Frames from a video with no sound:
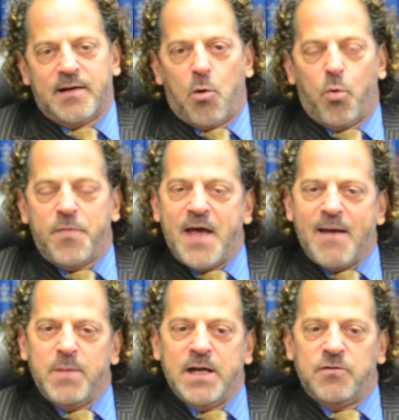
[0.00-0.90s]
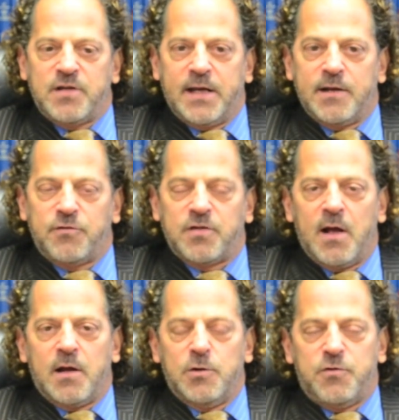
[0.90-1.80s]
Now, what that means is
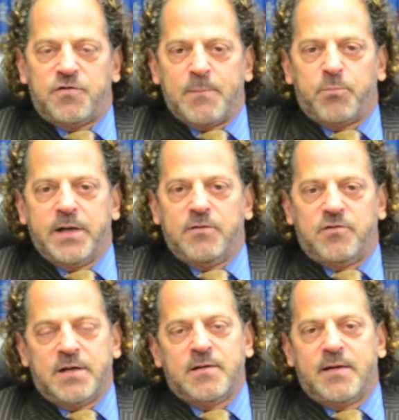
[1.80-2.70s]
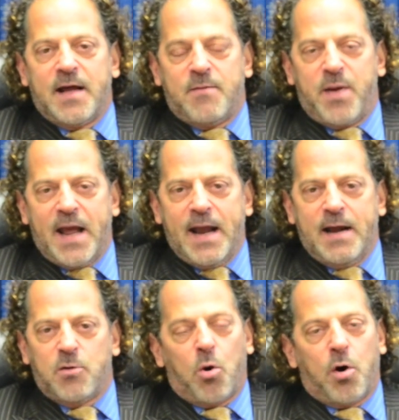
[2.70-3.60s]
you simply didn't get
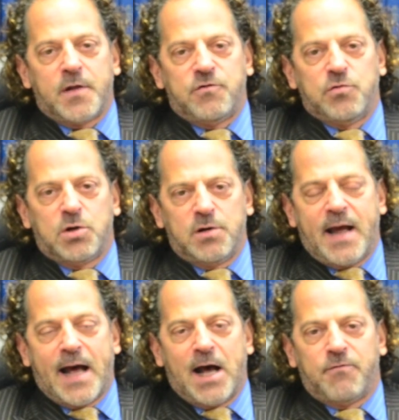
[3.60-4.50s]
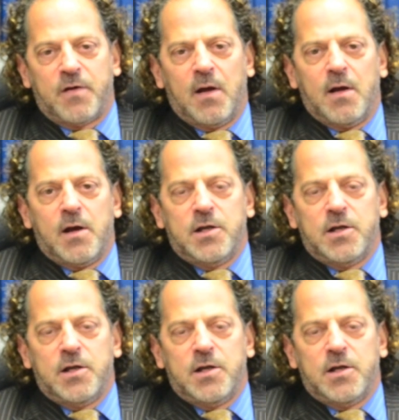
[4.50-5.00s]
paid all that you could have.